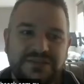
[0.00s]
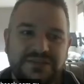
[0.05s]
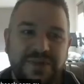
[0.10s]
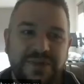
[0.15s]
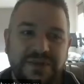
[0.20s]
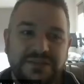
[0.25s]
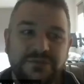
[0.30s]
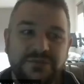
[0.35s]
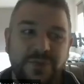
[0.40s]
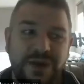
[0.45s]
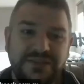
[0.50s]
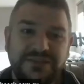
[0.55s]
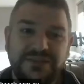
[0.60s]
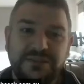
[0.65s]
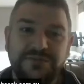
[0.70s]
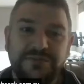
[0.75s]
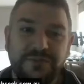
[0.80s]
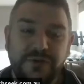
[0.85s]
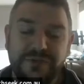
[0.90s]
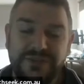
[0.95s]
the best way to
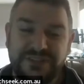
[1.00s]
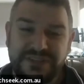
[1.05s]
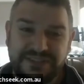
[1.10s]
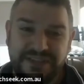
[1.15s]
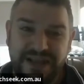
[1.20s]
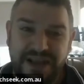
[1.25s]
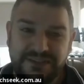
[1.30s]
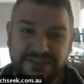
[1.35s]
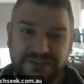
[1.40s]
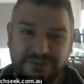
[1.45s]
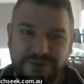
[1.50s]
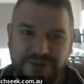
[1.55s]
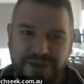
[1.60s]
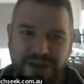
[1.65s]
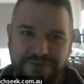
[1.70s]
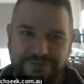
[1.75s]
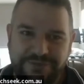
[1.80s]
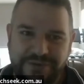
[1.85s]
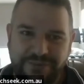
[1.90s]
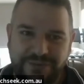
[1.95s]
form a disaster
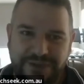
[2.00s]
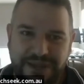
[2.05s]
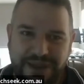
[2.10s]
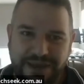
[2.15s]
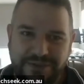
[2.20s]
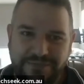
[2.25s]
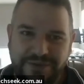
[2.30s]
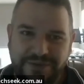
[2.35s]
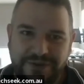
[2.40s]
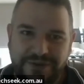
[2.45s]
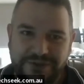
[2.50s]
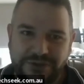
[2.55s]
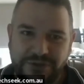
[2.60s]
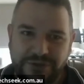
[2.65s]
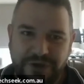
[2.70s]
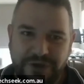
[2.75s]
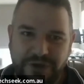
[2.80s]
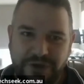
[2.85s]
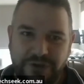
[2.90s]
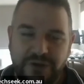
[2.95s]
recovery plan, because you
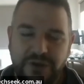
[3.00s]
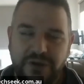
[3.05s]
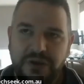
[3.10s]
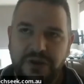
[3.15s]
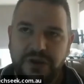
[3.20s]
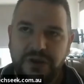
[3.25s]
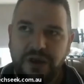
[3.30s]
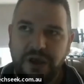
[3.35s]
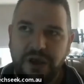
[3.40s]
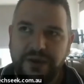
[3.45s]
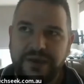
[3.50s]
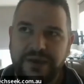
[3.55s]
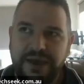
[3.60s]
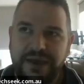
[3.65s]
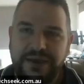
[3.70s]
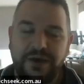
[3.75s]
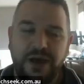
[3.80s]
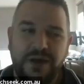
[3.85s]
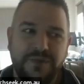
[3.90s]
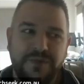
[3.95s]
go,
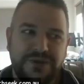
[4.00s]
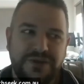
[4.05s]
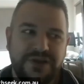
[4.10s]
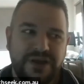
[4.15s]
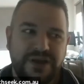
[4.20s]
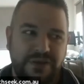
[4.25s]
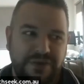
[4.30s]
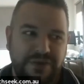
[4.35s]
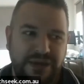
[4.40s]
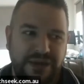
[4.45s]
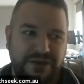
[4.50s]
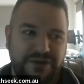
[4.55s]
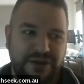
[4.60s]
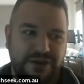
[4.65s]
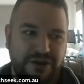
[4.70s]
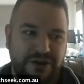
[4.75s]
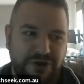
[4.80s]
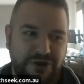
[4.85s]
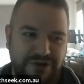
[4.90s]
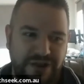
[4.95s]
okay, I'm going to come in
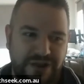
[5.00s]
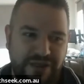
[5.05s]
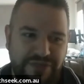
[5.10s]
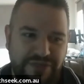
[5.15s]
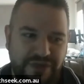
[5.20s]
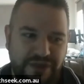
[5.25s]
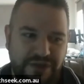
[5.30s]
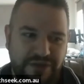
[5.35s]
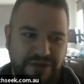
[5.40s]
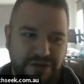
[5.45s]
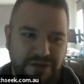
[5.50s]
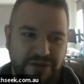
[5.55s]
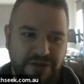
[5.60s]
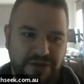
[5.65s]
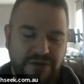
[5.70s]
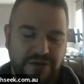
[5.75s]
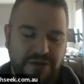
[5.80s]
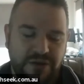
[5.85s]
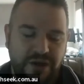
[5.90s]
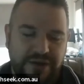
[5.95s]
and I've got nothing.
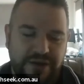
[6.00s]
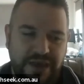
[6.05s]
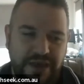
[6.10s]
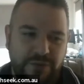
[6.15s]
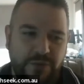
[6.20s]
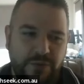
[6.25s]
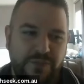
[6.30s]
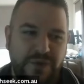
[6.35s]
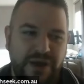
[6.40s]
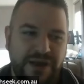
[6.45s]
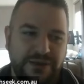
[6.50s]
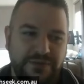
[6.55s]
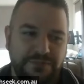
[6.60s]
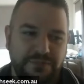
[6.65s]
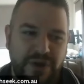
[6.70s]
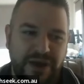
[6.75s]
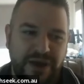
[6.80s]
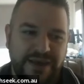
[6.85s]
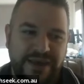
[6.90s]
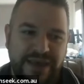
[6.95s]
Okay, well,
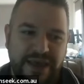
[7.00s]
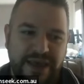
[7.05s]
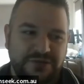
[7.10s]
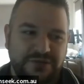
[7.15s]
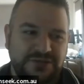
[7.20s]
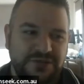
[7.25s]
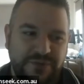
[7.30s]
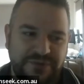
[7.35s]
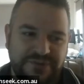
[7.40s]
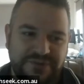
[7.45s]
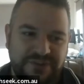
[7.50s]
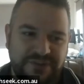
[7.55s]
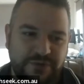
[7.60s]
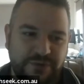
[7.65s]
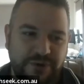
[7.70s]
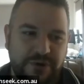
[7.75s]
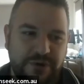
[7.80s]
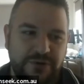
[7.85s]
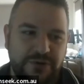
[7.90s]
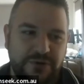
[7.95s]
my accounts are with
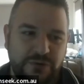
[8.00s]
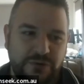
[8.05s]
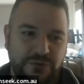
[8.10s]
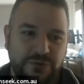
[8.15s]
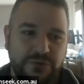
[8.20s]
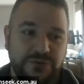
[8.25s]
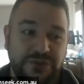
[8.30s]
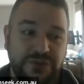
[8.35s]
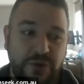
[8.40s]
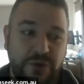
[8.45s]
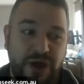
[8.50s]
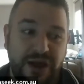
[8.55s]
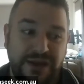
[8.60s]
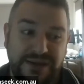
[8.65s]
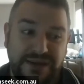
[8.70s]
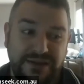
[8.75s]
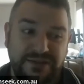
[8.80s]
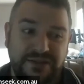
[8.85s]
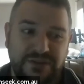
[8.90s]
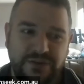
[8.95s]
zero. Cool. So I
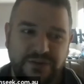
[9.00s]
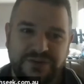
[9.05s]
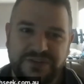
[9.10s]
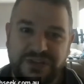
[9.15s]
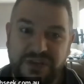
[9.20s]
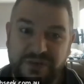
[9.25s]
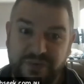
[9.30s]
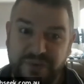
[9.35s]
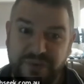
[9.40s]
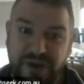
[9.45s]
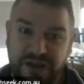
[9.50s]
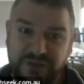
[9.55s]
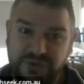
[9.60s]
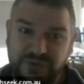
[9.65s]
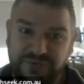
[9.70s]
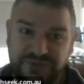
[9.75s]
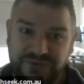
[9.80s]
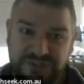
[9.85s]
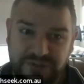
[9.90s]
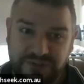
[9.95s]
need the username and
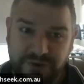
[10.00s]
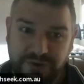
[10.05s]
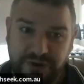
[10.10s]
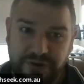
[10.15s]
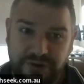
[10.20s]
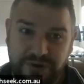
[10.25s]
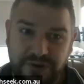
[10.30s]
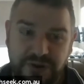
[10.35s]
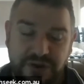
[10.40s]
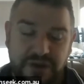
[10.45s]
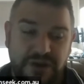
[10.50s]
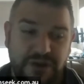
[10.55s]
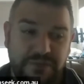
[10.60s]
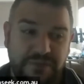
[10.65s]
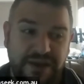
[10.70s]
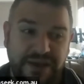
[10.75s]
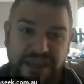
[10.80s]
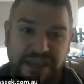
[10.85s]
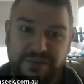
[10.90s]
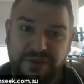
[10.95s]
password for zero.
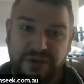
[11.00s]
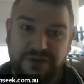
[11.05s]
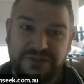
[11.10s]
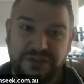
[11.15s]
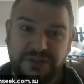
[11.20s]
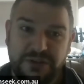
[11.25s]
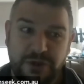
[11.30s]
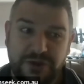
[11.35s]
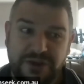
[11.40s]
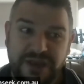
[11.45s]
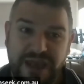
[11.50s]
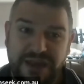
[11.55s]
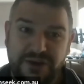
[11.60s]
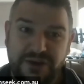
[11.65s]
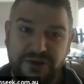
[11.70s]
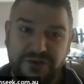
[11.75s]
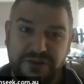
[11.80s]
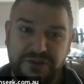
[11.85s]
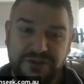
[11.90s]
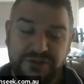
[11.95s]
My emails are located
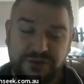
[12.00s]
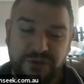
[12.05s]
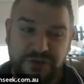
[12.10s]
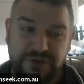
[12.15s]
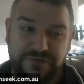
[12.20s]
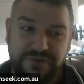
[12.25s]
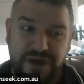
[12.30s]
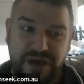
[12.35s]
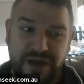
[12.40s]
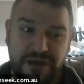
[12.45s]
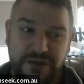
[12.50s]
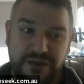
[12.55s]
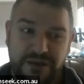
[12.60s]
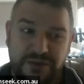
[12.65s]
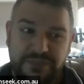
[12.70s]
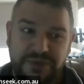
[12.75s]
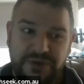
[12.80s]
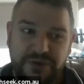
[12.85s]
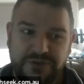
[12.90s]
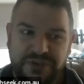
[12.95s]
on the server
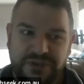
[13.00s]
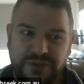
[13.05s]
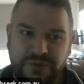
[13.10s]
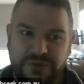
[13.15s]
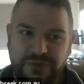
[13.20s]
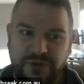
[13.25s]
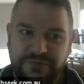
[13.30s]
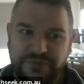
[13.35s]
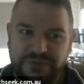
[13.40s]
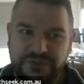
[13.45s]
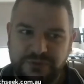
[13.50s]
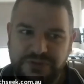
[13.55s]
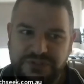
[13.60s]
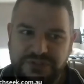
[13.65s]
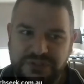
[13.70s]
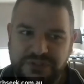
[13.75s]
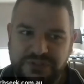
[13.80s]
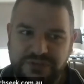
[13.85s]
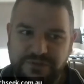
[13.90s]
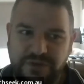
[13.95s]
because they're with Office
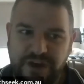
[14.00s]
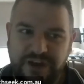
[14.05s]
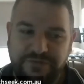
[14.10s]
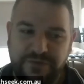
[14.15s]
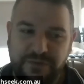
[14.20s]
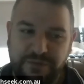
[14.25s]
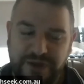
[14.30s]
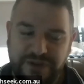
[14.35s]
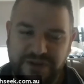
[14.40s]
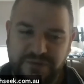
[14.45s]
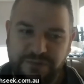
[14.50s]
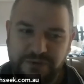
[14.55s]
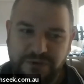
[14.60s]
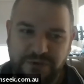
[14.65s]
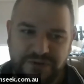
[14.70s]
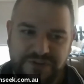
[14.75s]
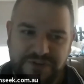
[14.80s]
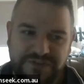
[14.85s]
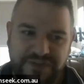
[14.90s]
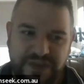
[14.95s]
365, but my
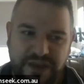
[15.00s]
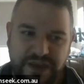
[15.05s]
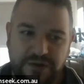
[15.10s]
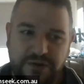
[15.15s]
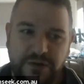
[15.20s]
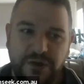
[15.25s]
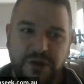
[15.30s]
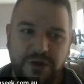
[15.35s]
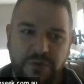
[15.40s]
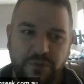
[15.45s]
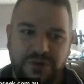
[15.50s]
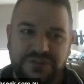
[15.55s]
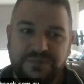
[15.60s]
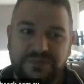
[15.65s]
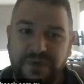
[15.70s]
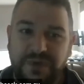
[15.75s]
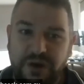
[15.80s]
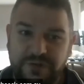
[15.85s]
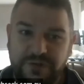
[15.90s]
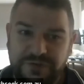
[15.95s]
computer's down. What's
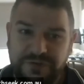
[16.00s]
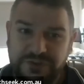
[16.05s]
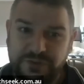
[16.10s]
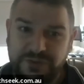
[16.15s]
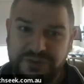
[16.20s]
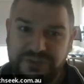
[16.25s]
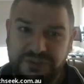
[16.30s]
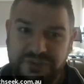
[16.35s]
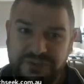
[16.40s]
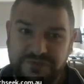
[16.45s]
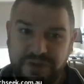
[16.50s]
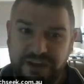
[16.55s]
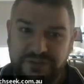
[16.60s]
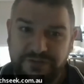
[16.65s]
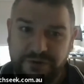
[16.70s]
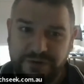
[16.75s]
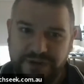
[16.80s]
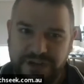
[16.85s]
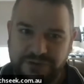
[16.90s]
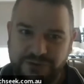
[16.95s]
my Office 365
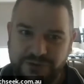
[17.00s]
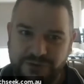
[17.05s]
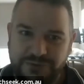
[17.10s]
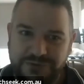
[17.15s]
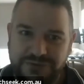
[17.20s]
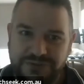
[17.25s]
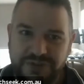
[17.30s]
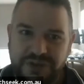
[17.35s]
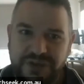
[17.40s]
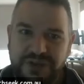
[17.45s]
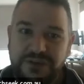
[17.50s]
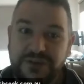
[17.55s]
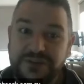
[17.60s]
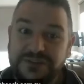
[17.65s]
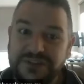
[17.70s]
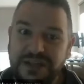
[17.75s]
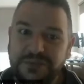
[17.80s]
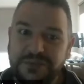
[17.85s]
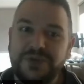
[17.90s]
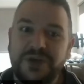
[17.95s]
credentials?
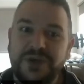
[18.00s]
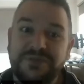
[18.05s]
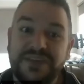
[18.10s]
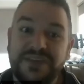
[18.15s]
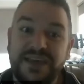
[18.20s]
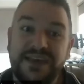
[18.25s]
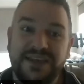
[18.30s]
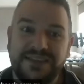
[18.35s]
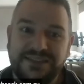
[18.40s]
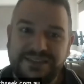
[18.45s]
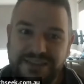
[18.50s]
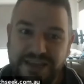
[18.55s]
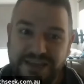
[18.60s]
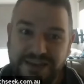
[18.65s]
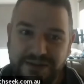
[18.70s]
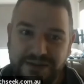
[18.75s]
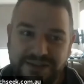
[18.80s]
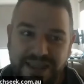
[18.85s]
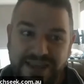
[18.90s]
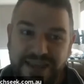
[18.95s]
Because sometimes they get
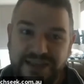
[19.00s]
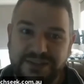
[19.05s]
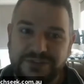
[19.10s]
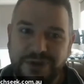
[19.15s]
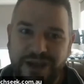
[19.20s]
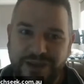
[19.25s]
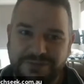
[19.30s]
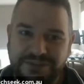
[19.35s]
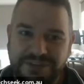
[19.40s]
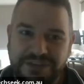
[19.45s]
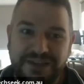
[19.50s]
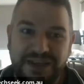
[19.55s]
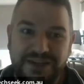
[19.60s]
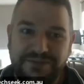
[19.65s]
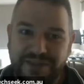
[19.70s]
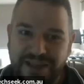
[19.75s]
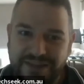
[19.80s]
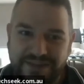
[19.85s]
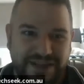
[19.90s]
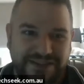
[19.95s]
typed in
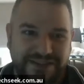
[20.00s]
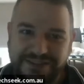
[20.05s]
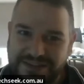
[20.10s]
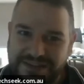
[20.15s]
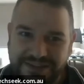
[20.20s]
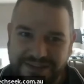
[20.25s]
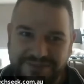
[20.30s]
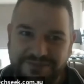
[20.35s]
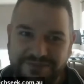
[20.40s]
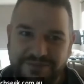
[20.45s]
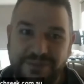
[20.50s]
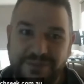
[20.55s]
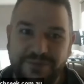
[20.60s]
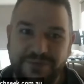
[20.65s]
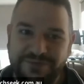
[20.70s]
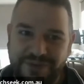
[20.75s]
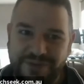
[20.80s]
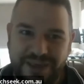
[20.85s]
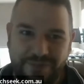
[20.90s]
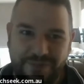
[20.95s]
and that's it. People
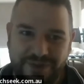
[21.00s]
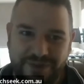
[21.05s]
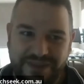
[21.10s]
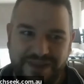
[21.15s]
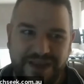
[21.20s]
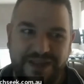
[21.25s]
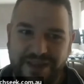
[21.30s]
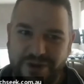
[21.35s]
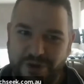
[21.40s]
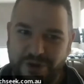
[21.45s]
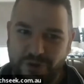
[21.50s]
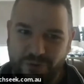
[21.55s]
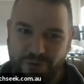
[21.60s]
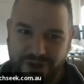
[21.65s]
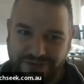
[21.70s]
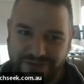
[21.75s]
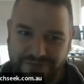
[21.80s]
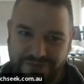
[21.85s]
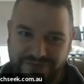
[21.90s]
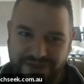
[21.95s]
forget what they are. They don't
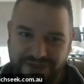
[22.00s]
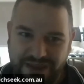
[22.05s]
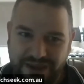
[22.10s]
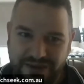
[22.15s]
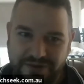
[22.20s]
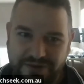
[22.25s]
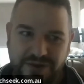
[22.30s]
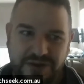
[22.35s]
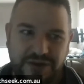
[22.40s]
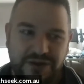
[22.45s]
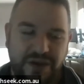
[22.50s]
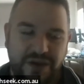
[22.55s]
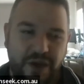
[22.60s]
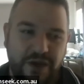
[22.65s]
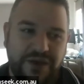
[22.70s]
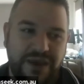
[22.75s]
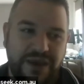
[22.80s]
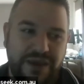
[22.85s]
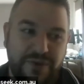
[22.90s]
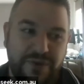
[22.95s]
write them down.
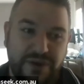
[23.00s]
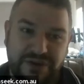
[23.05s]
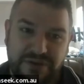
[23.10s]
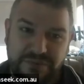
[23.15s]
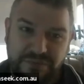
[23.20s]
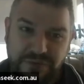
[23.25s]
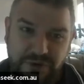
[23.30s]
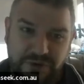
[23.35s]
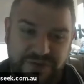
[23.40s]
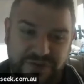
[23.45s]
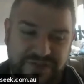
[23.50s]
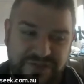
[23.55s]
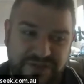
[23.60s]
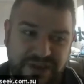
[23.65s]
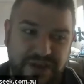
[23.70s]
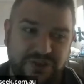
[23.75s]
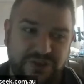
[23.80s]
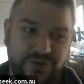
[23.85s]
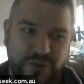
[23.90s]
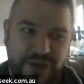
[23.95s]
Okay, my computer's
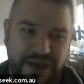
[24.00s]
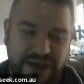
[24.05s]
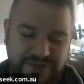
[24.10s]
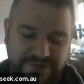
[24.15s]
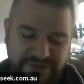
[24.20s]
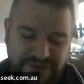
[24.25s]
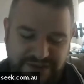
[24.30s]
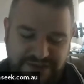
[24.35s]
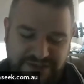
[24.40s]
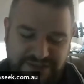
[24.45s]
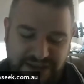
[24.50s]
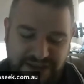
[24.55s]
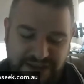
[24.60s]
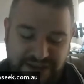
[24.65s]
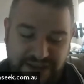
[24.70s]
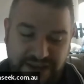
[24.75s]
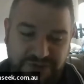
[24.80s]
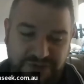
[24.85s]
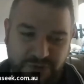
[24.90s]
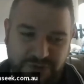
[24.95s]
down. Do I have any
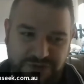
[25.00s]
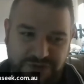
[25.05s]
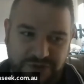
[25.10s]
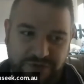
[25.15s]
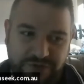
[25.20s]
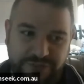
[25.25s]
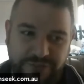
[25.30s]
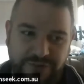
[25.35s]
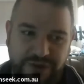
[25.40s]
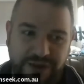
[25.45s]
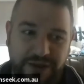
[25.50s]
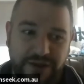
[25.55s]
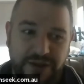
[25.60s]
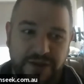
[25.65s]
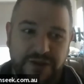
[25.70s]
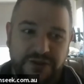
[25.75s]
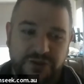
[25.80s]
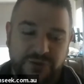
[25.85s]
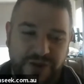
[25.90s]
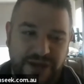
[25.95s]
CDs or software?
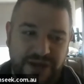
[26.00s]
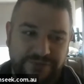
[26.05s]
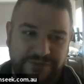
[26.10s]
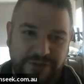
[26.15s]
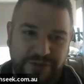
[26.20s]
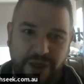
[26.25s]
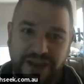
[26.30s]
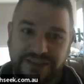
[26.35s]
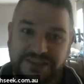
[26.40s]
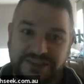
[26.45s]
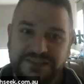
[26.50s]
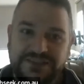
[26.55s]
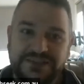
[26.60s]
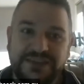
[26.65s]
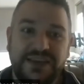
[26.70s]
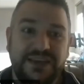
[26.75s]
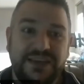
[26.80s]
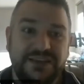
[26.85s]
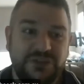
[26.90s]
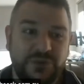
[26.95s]
Do I have license
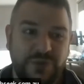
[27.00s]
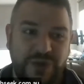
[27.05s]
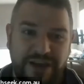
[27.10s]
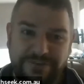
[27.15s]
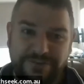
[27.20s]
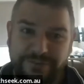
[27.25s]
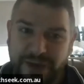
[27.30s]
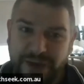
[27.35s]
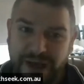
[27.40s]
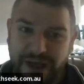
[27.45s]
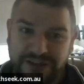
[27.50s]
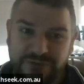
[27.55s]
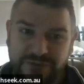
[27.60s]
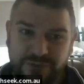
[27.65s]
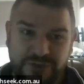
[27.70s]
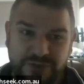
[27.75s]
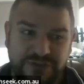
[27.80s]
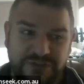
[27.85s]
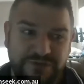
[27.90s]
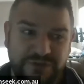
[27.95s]
keys? Do I have
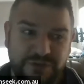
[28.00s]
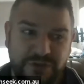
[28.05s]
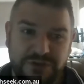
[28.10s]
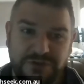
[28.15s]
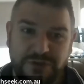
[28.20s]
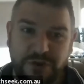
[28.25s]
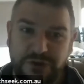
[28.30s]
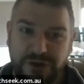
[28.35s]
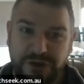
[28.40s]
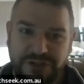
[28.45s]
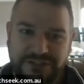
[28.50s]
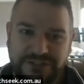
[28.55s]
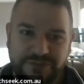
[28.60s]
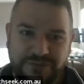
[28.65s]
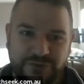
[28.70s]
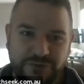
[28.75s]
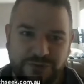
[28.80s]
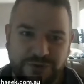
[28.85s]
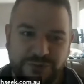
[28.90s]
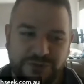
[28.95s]
passwords for those online
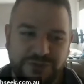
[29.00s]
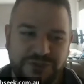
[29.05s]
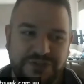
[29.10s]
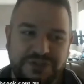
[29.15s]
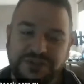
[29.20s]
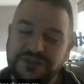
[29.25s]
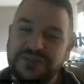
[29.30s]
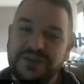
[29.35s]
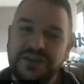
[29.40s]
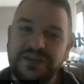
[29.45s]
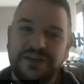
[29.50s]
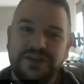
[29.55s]
subscriptions?